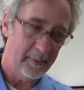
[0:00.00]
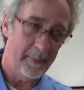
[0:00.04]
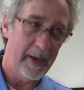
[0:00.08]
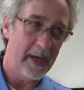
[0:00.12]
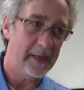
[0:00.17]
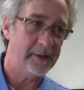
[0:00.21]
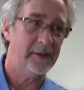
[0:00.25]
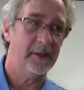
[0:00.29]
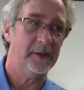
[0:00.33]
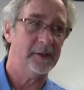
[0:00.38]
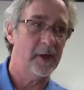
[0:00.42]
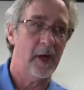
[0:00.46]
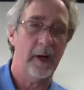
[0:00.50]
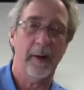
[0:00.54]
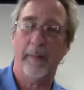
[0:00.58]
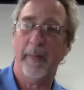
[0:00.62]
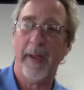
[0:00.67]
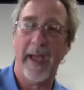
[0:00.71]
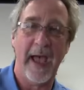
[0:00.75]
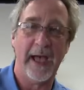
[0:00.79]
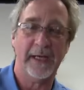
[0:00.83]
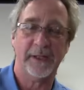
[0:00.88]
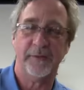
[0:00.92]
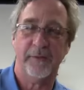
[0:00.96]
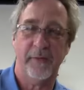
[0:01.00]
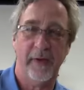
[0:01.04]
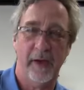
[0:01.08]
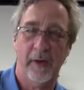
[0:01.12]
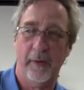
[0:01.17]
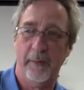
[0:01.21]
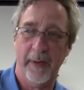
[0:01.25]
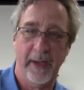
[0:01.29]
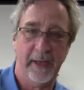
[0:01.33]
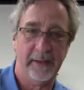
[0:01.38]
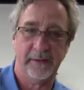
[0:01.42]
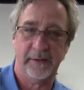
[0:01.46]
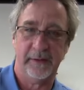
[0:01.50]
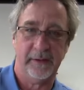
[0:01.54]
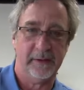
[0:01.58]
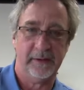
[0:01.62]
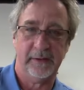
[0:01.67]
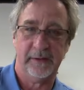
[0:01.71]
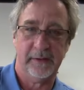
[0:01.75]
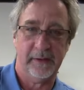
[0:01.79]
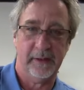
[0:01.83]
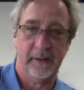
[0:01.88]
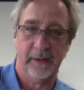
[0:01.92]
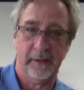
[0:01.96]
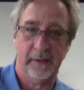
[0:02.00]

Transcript: the baskets on a pass-fail basis.